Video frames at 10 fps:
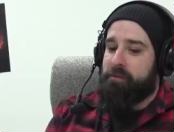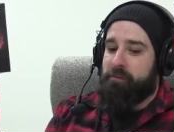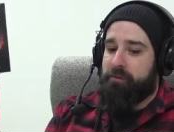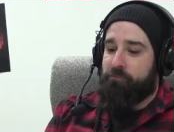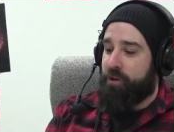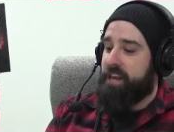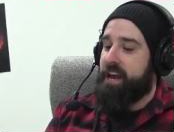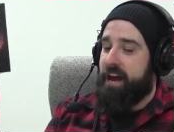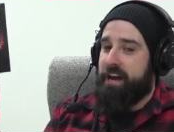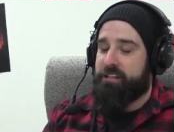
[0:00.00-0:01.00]
rookie
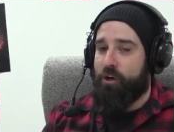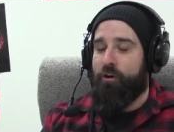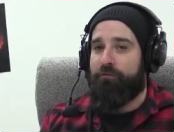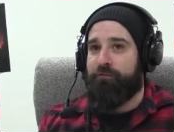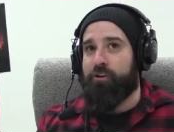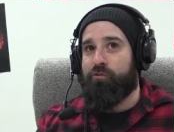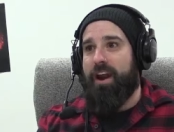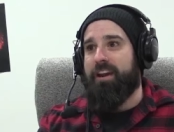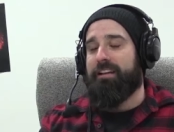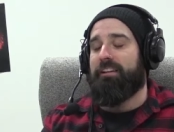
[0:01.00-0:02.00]
cards off for
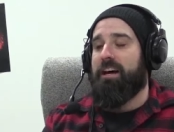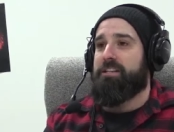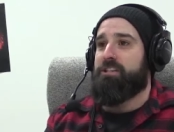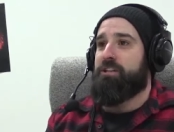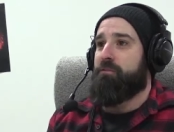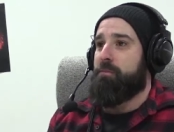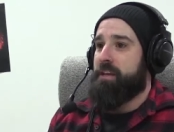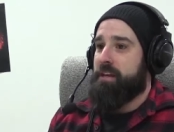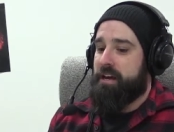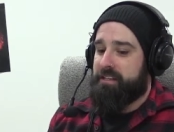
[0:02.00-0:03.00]
grading last year from
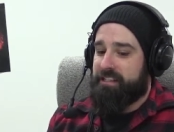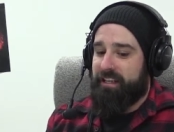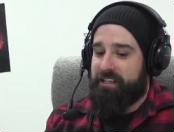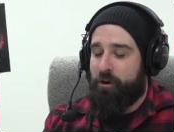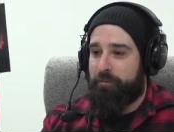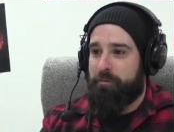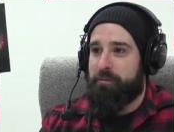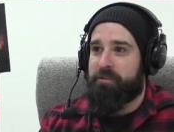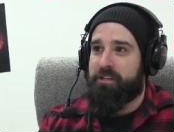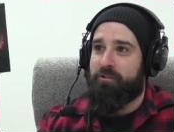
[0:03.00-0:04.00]
the Select Optimum
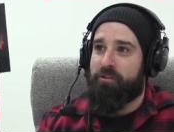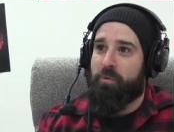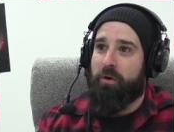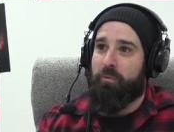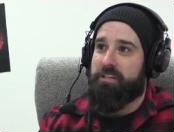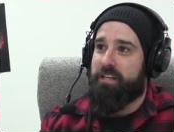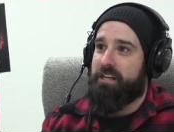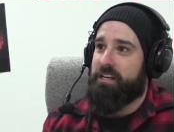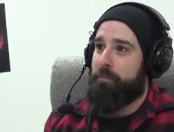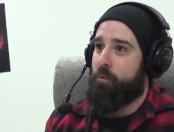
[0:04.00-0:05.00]
series. One was the
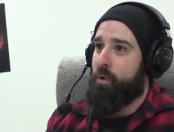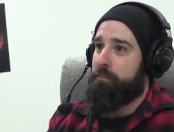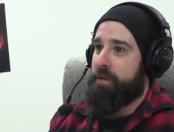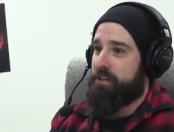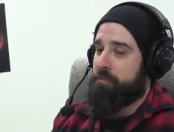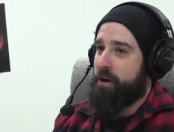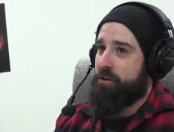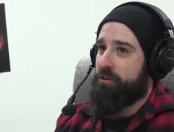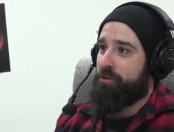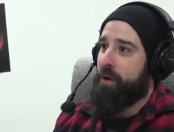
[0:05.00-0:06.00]
#1 pick,
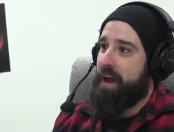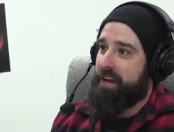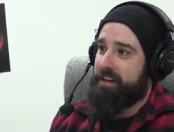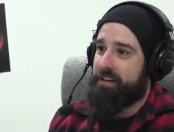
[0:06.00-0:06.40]
Jamari Ugle-Hagan.